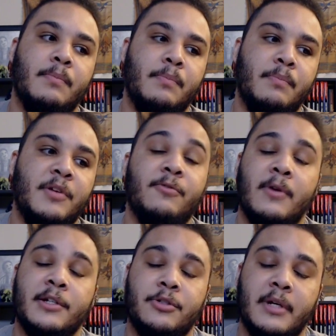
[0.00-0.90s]
be
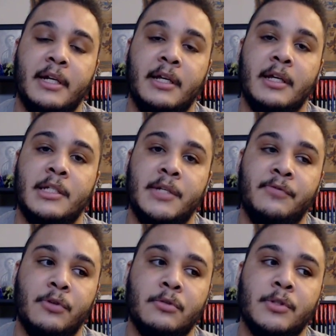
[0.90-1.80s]
frustrating and
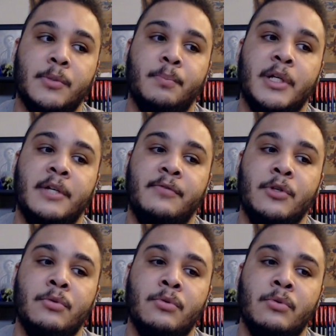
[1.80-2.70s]
difficult. But if
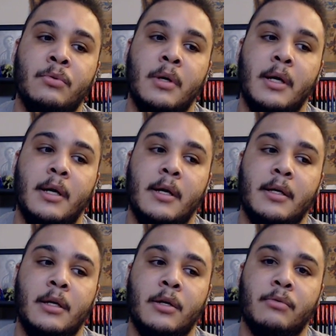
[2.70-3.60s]
you
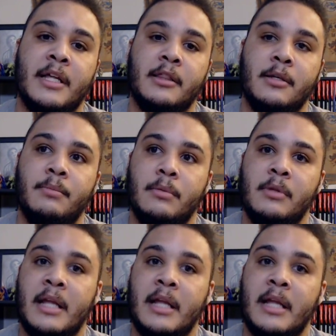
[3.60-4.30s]
let